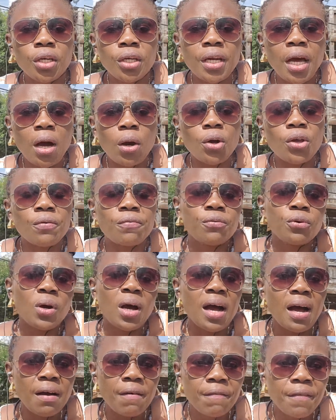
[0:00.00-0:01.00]
Now, if you
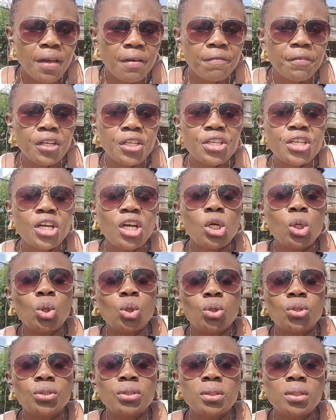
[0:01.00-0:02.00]
have FHA
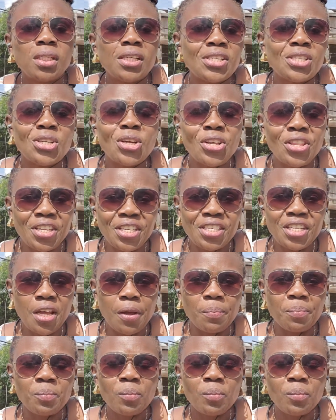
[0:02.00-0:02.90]
loan, it's not the same.